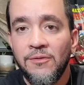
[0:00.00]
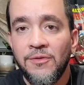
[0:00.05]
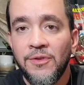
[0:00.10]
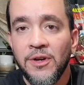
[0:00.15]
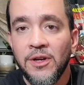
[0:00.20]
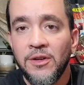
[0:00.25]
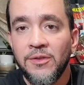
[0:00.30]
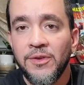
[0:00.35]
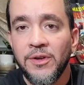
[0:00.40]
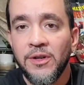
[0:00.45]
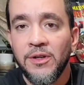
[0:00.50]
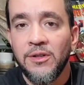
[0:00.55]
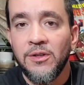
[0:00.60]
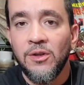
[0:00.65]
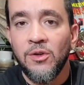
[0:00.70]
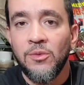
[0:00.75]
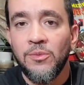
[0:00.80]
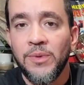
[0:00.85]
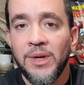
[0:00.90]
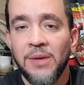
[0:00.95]
Very, very
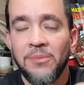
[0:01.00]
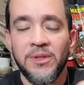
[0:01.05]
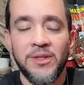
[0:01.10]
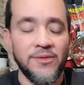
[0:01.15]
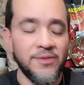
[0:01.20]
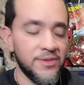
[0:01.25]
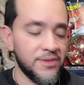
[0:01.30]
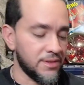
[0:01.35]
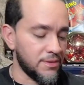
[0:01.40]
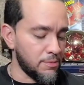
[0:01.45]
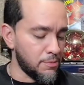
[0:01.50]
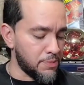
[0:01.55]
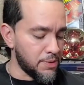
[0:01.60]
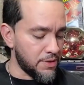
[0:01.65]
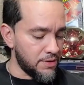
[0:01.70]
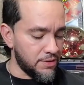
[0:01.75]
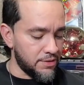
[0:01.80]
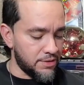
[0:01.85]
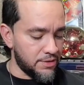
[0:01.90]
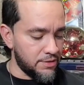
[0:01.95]
dope. I believe this is a
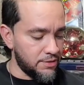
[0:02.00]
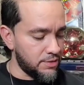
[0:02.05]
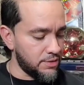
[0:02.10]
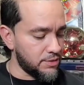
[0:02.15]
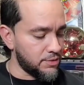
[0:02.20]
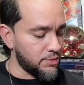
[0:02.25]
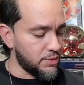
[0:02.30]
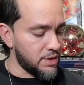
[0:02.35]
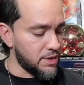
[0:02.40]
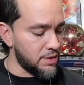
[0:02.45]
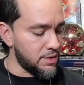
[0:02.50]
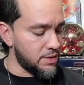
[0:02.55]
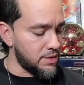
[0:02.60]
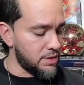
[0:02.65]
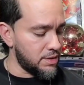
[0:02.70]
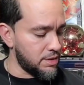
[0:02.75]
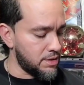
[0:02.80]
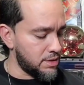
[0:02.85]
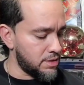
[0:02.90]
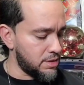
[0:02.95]
Byrne too as well.
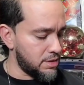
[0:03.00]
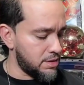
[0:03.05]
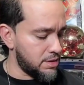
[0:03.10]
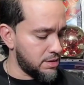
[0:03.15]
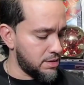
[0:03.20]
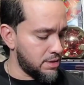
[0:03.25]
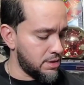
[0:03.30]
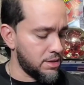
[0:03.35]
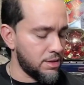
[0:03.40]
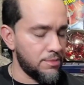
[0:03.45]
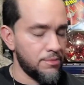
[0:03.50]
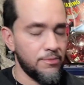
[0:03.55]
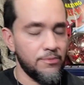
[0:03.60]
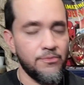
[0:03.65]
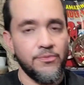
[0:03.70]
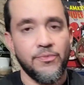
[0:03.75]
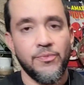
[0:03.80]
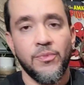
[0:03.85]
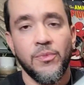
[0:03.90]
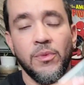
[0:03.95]
Yep.
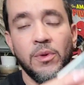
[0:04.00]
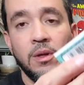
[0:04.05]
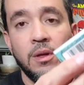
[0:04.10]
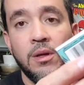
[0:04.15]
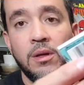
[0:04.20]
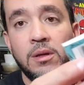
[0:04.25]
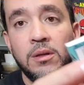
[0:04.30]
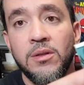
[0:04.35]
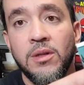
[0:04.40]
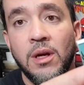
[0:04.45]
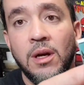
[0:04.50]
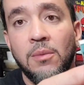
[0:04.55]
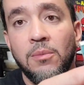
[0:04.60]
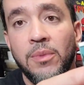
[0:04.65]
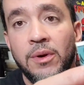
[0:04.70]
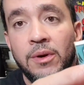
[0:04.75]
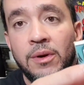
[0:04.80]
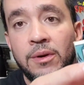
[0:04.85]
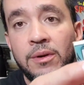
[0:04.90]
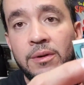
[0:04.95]
John
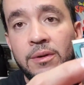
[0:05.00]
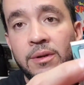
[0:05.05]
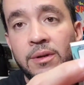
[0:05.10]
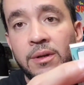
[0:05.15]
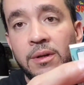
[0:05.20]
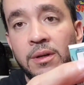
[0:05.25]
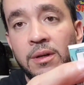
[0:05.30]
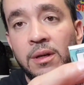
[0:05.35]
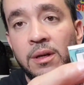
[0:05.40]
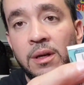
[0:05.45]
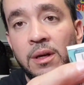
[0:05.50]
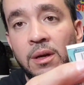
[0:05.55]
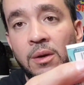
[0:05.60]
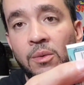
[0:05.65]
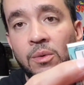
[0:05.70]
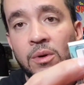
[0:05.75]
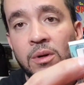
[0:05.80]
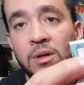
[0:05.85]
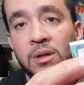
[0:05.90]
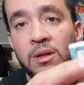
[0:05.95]
Byrne, one